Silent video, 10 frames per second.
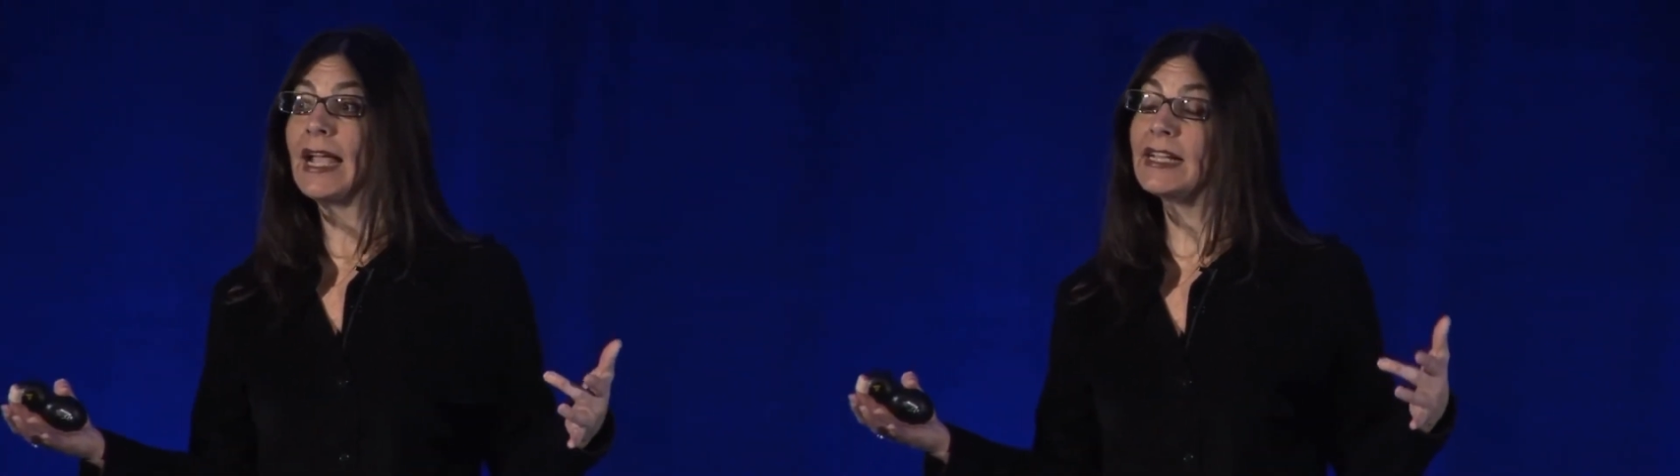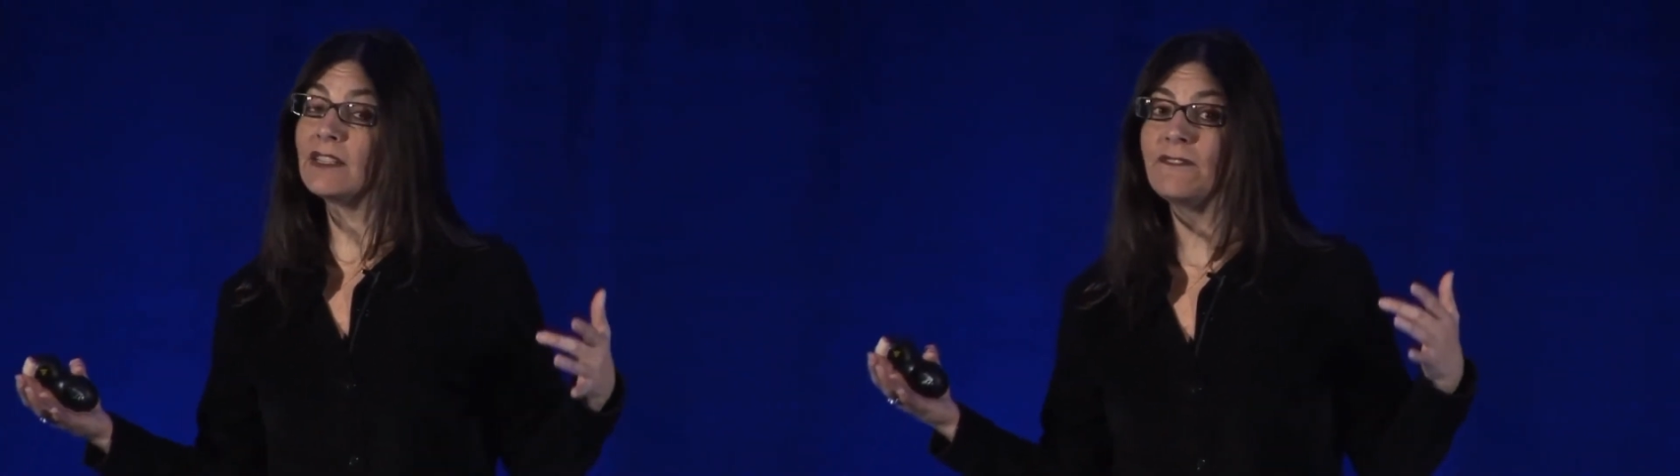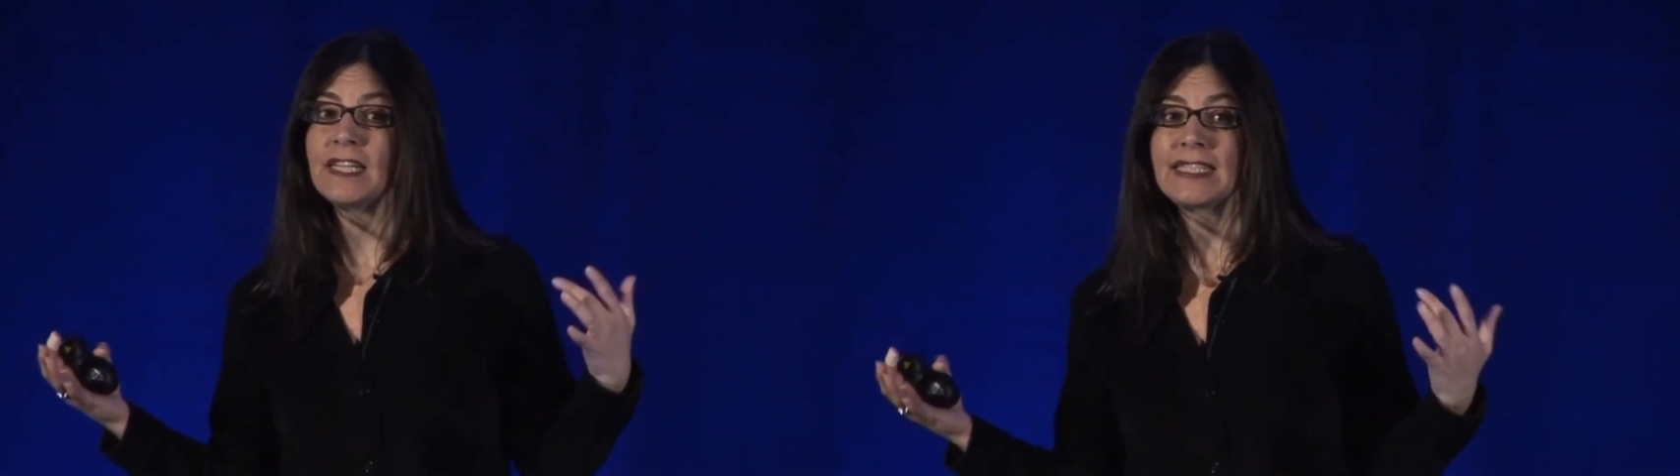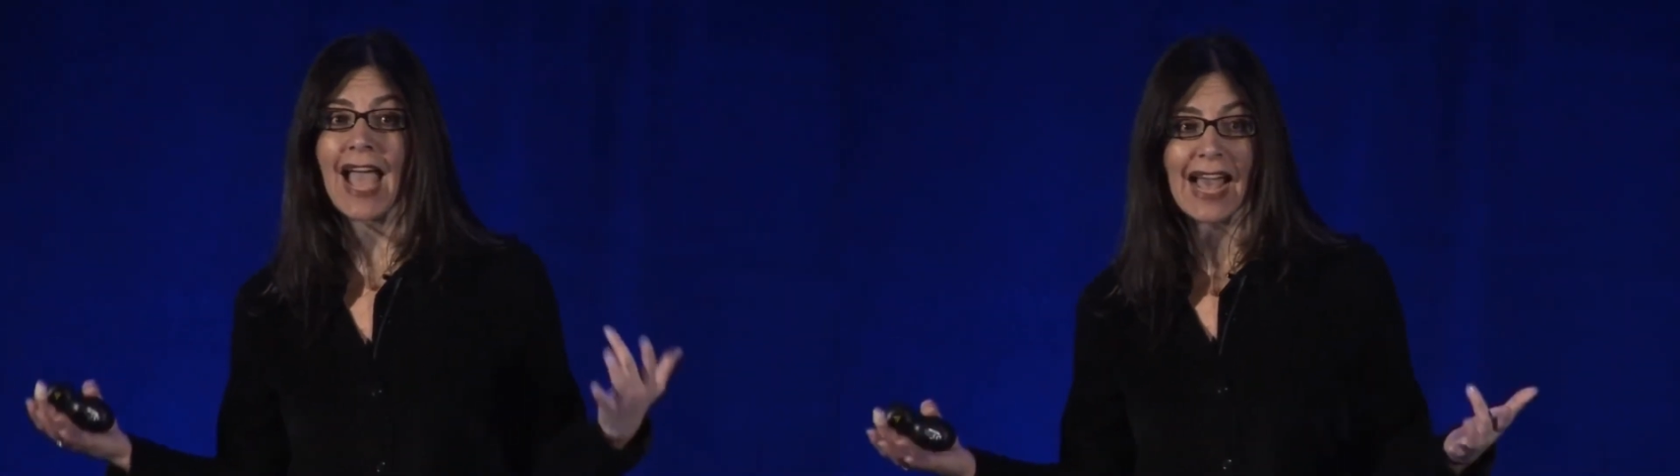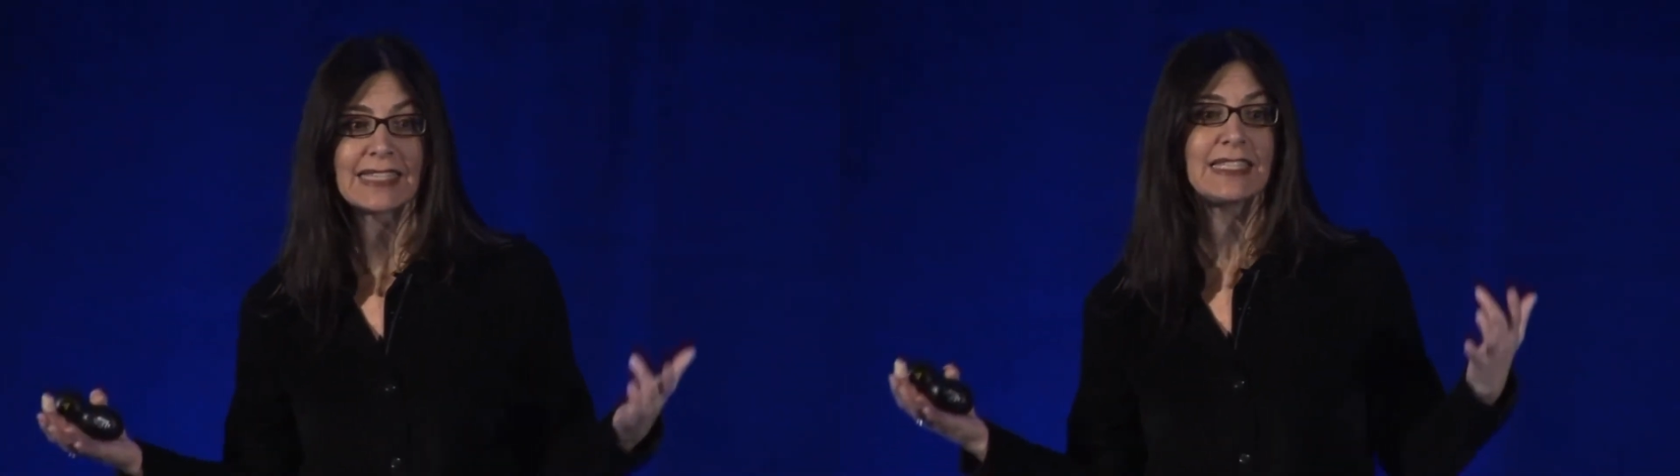is a
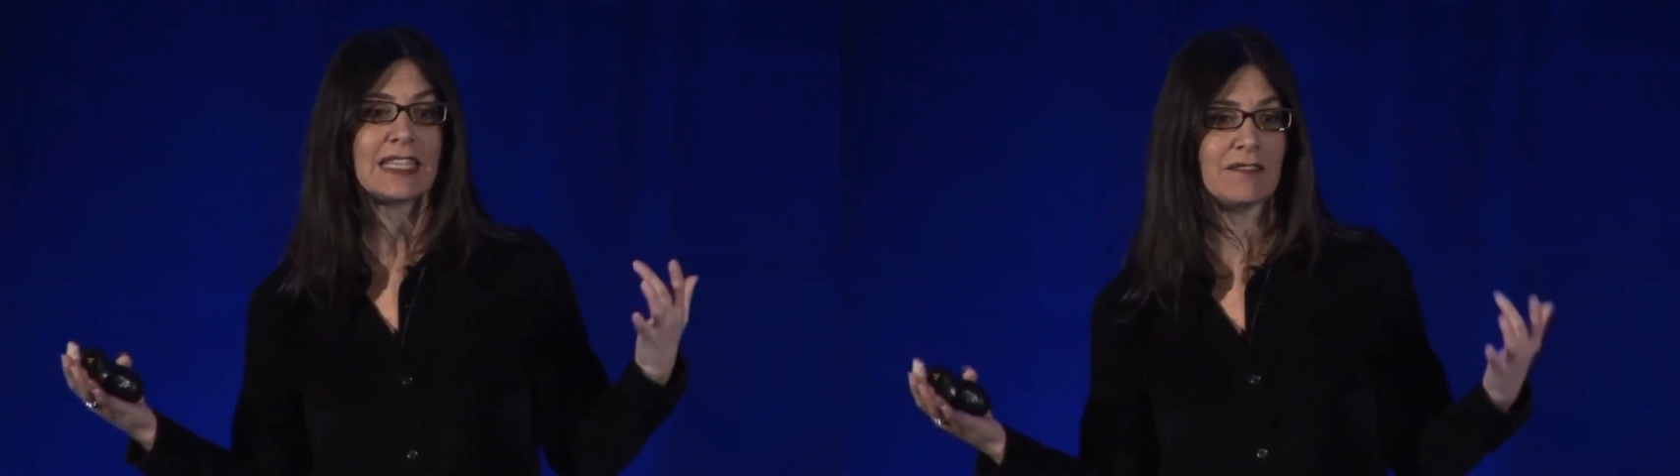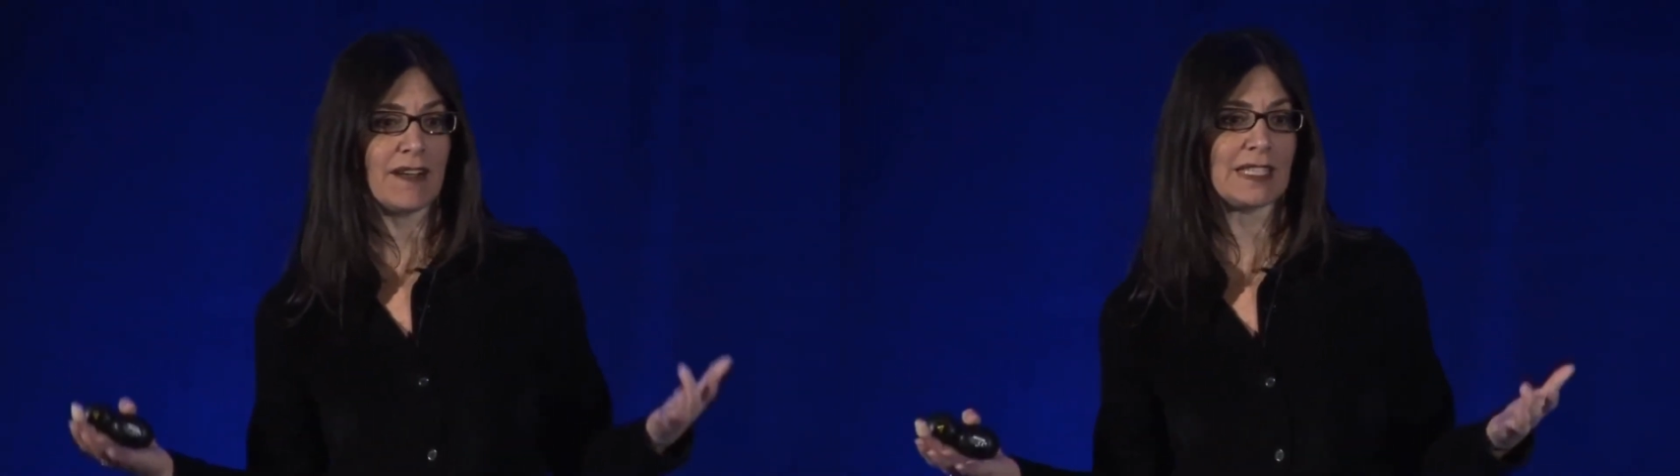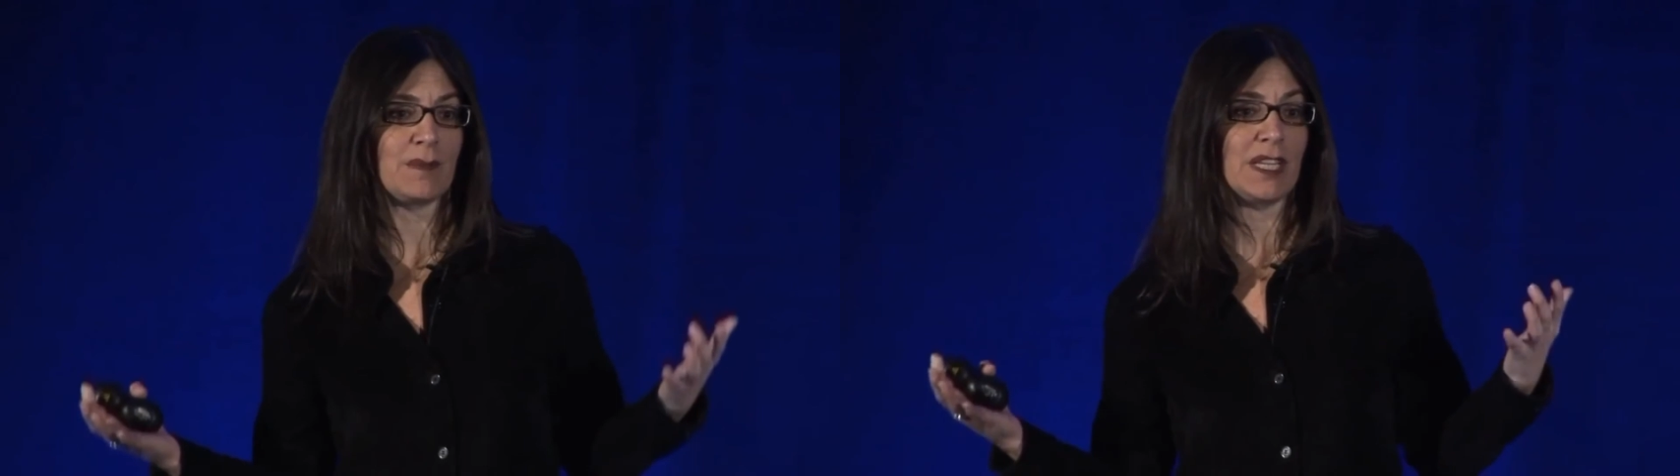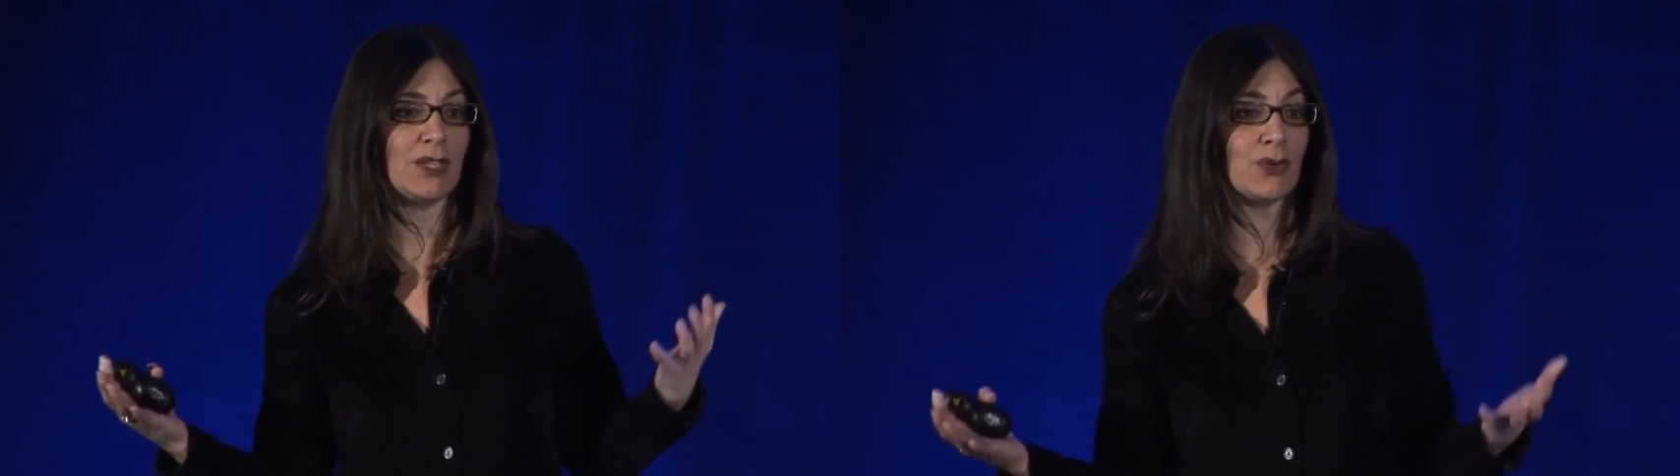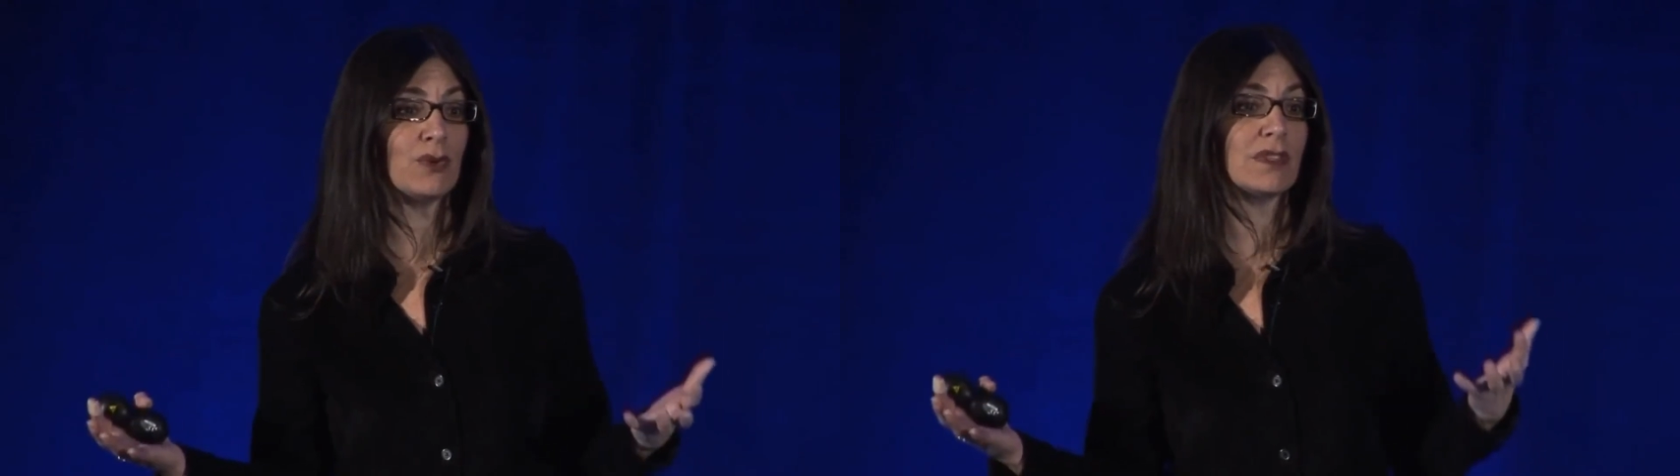fantastic investment
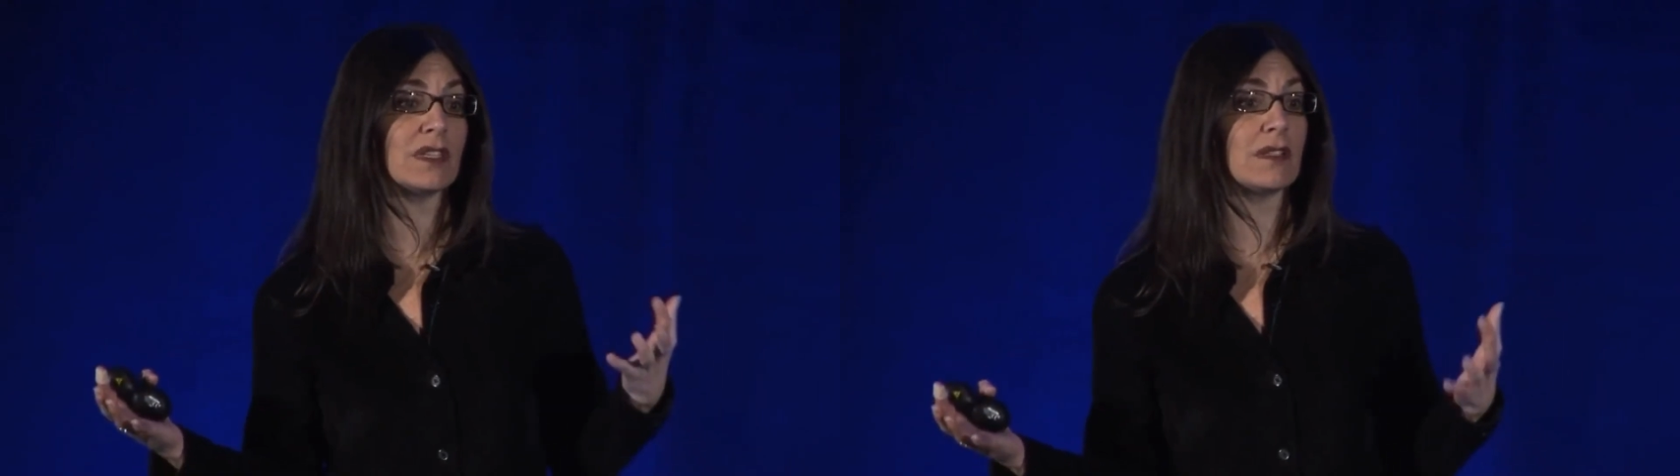in tools